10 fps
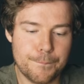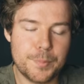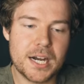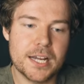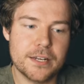
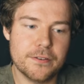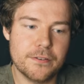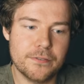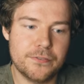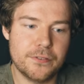But
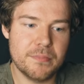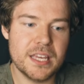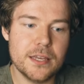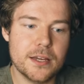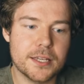for
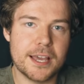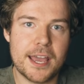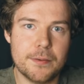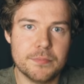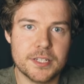me, a
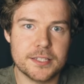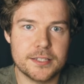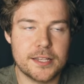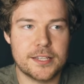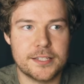game
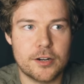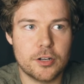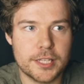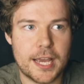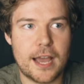doesn't
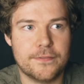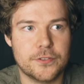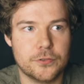necessarily have